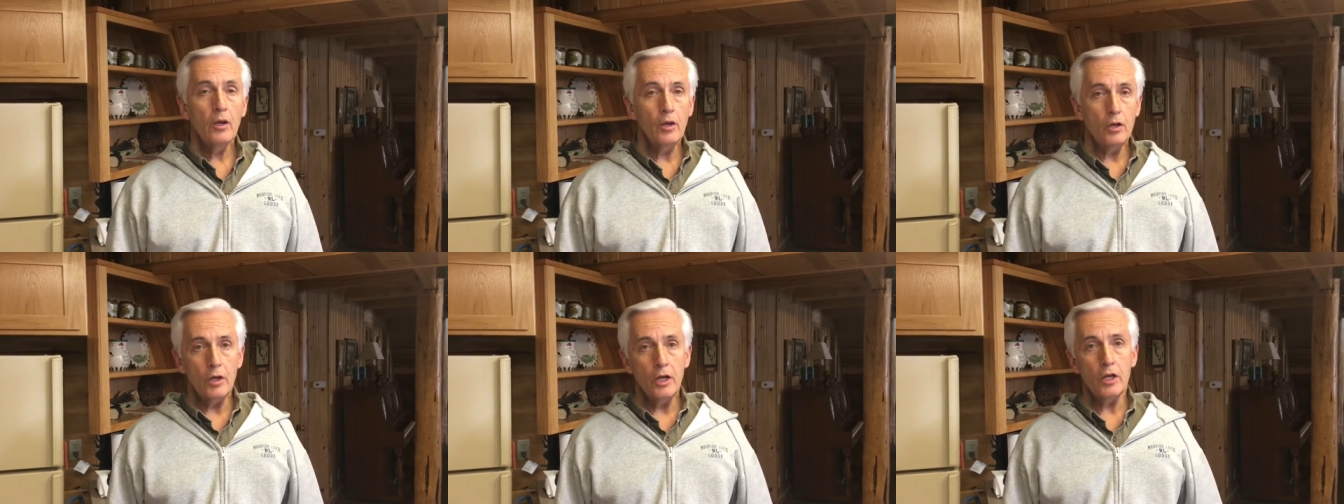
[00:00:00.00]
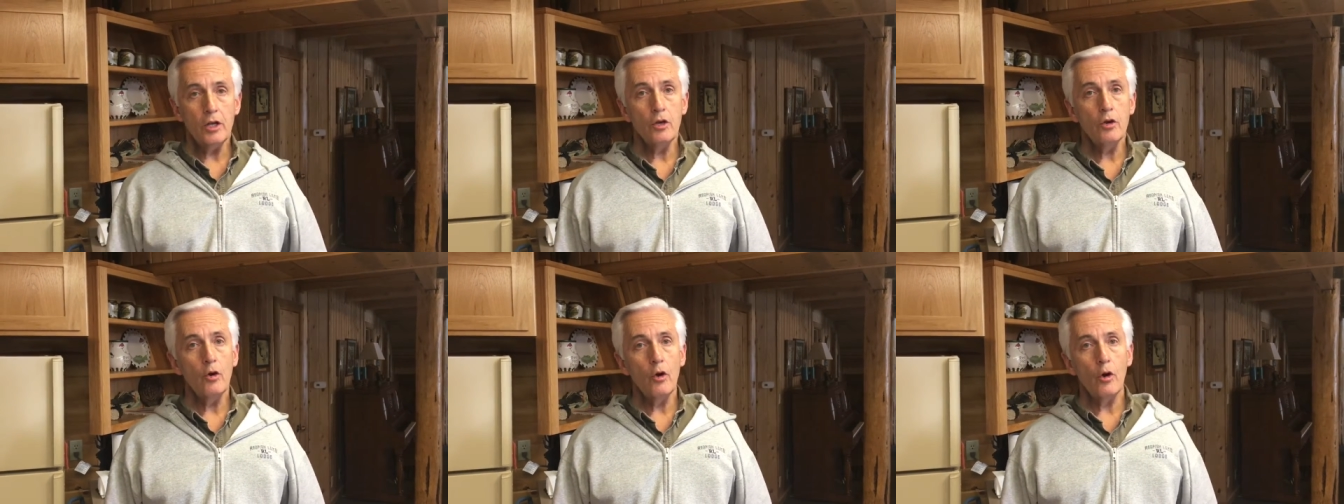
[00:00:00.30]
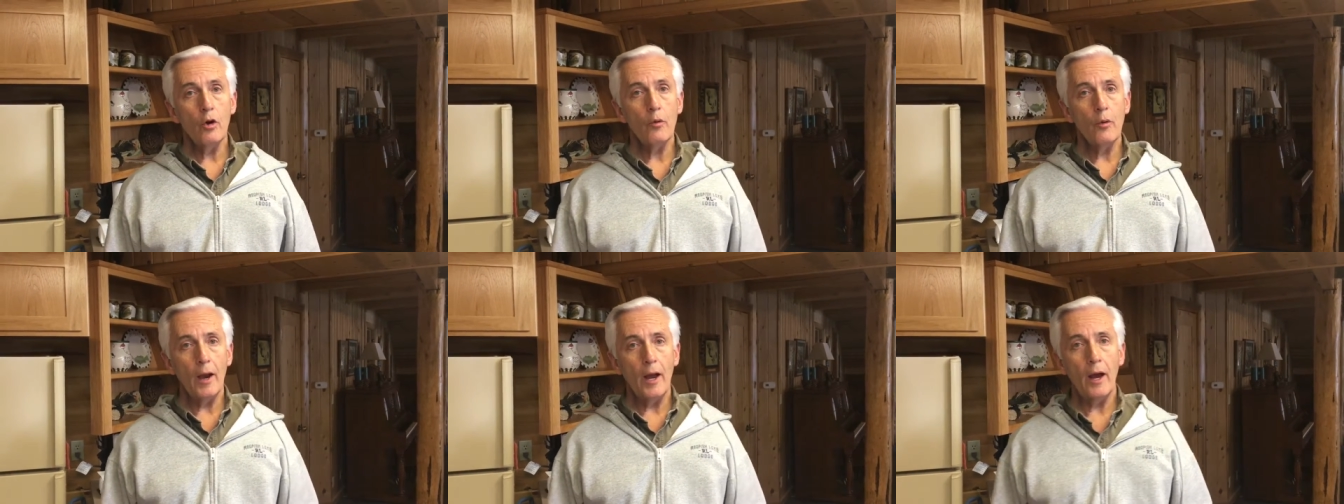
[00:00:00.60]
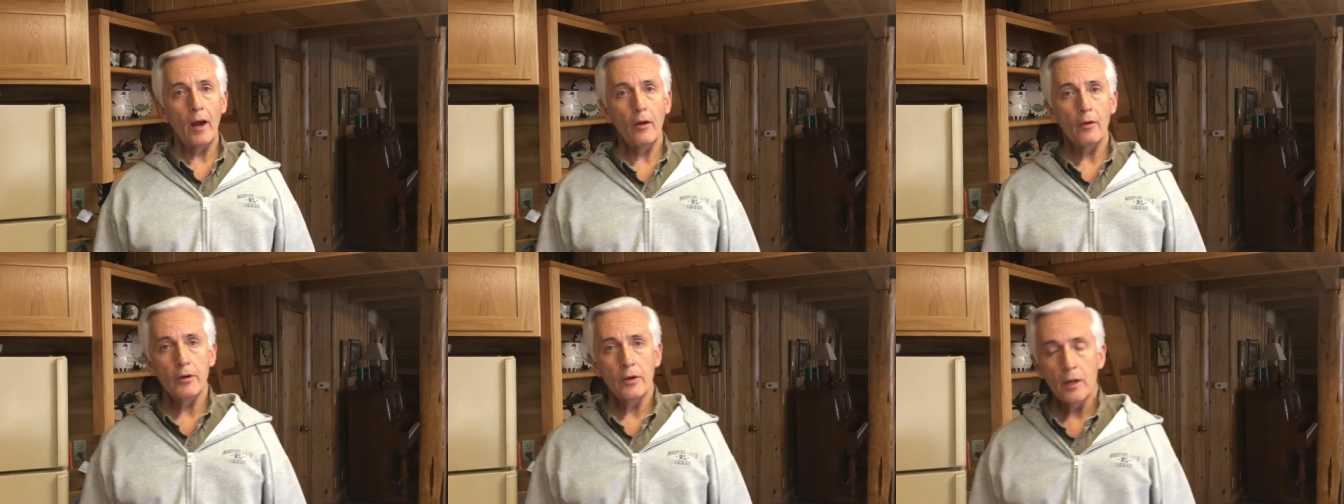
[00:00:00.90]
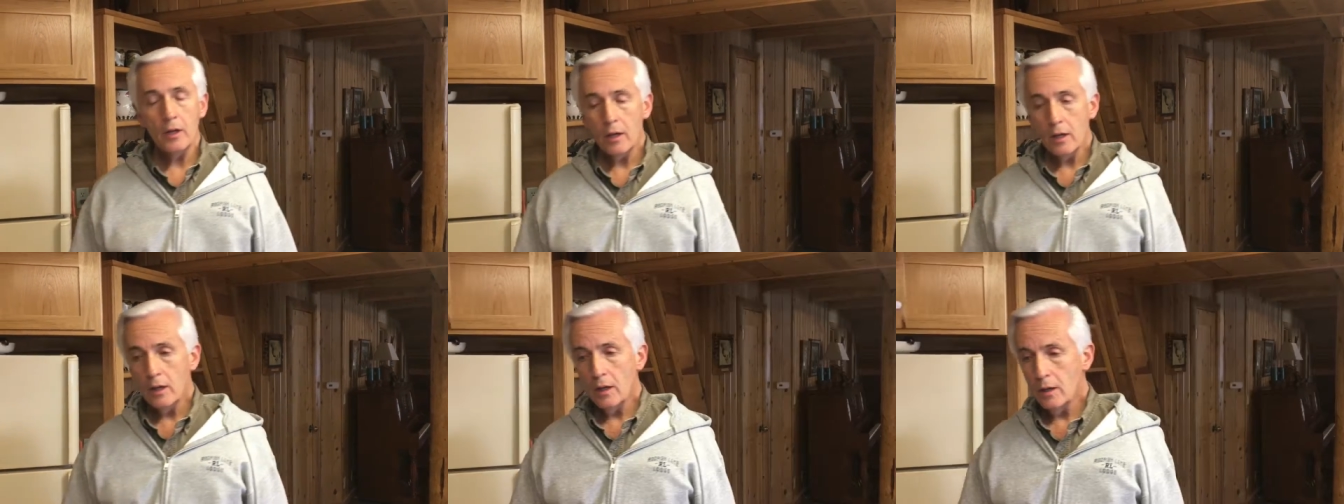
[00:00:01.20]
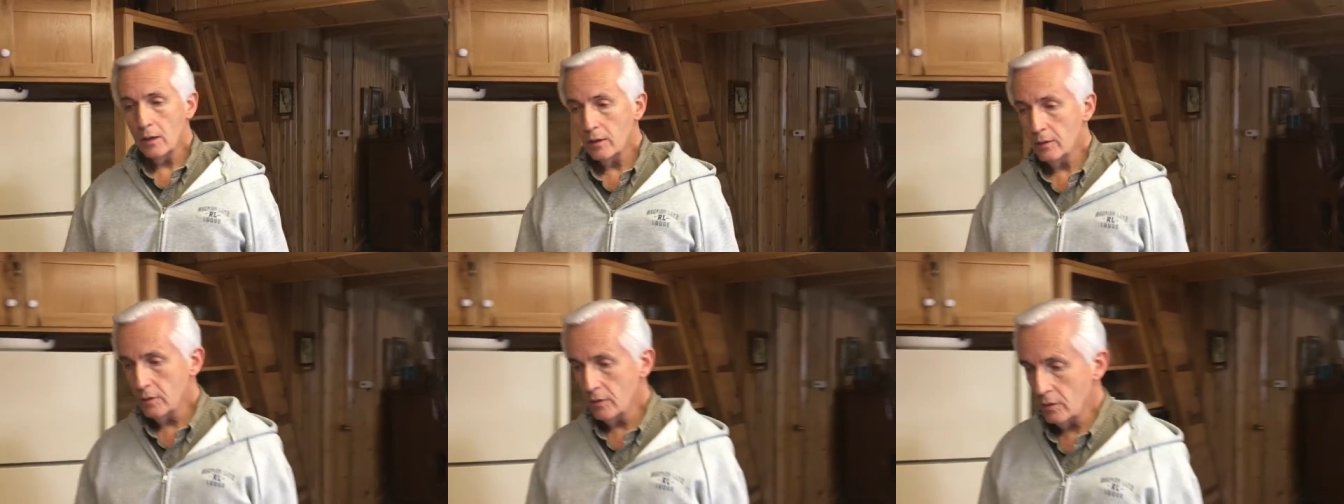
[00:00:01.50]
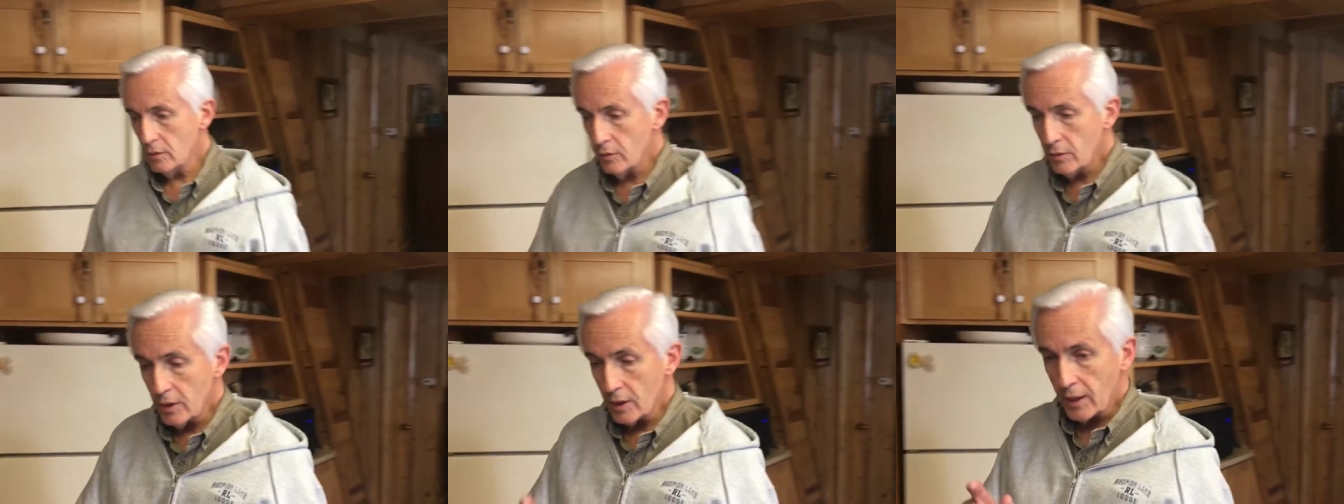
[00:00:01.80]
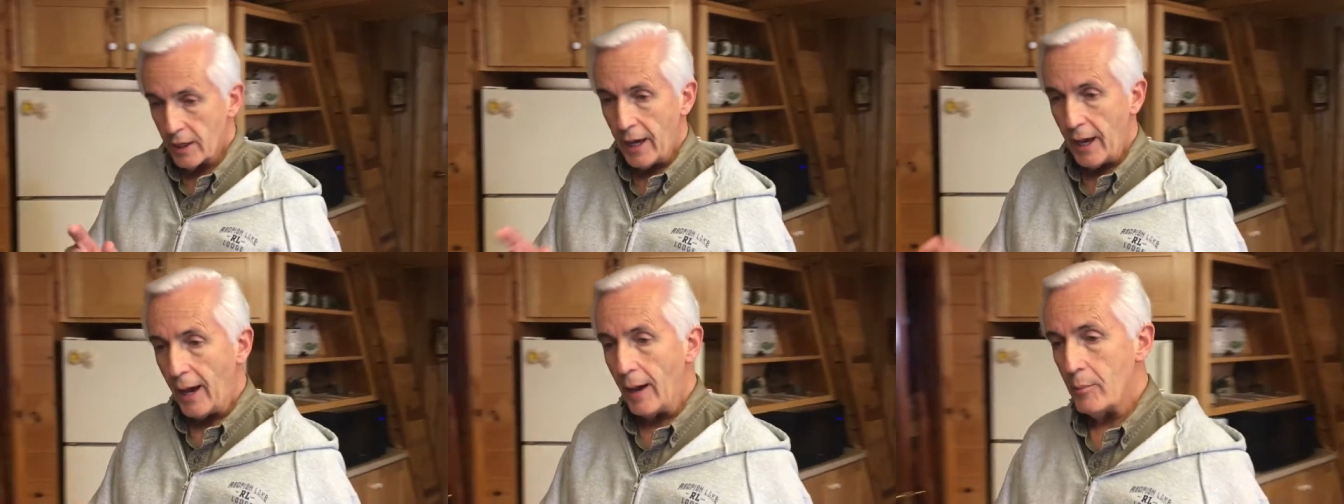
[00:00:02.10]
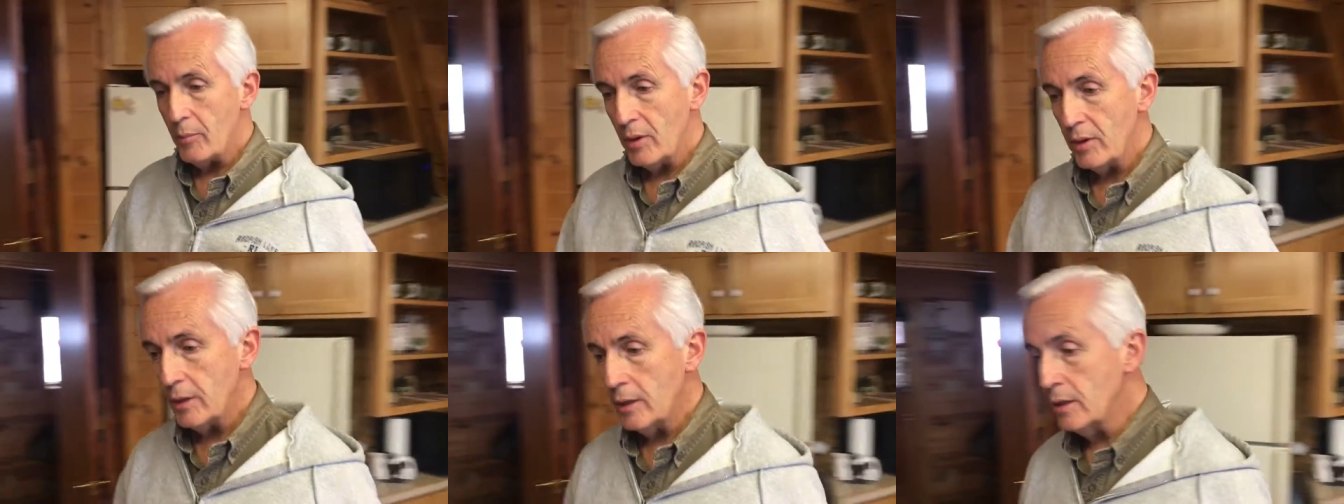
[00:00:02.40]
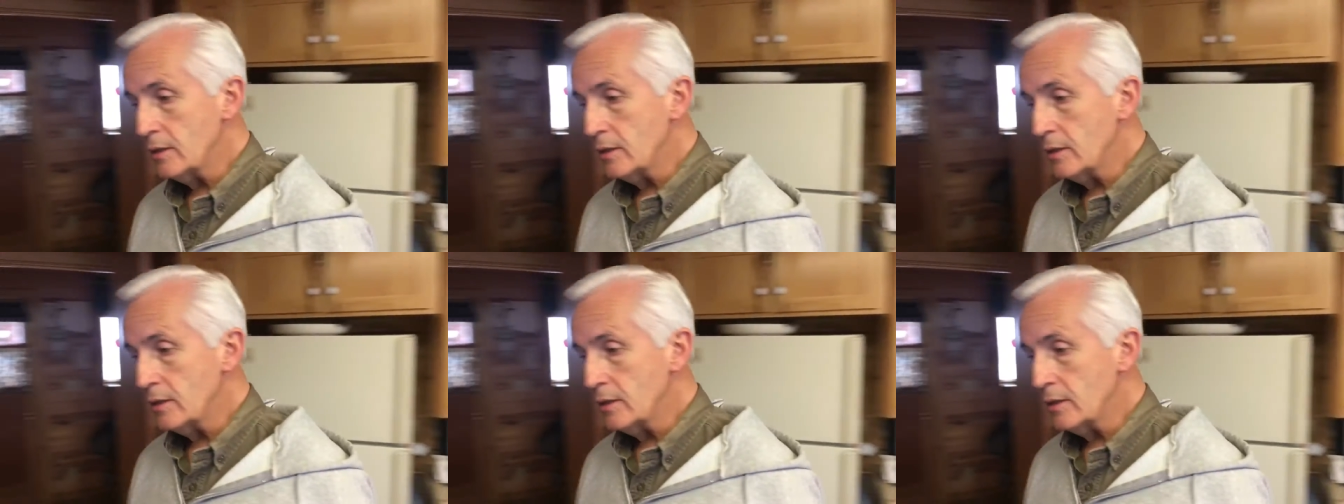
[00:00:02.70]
you need to go around to the cabin.